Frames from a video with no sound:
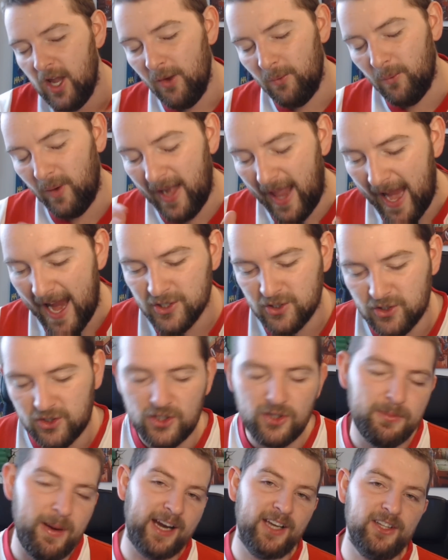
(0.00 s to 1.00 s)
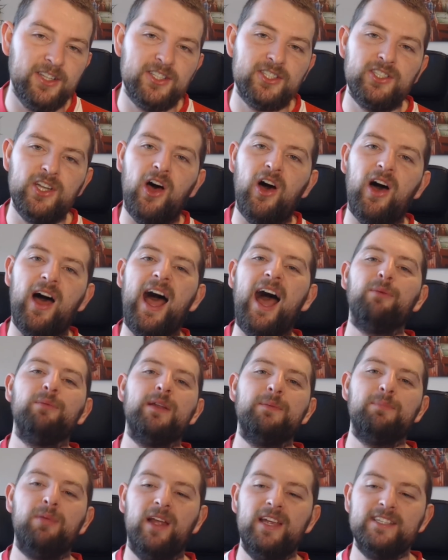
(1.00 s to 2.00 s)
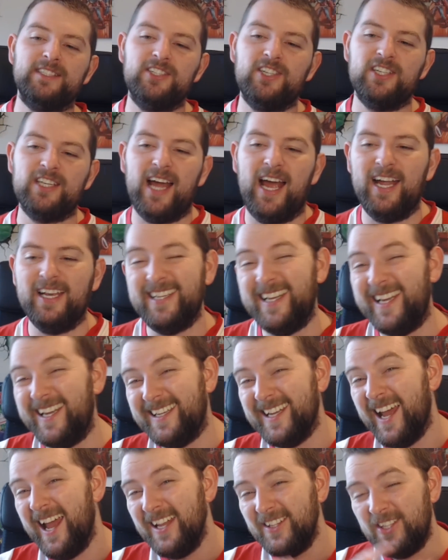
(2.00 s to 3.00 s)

When I asked you back at the start, how many players did United need?